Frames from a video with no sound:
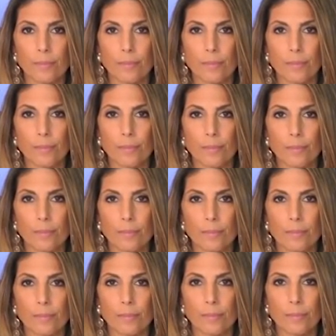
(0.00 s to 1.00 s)

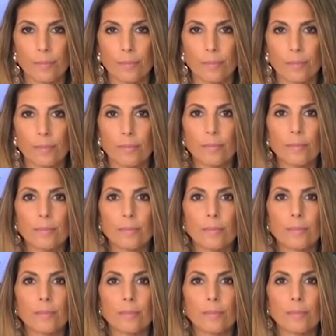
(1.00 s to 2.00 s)

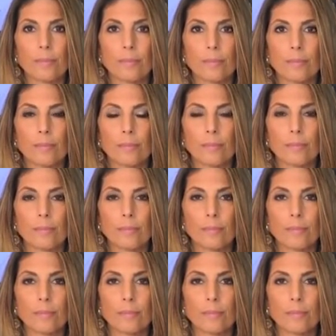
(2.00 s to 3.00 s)

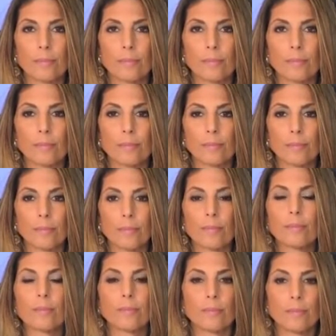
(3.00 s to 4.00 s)

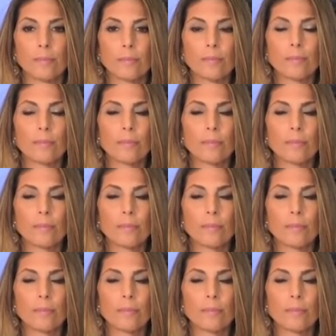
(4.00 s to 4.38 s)
[no speech]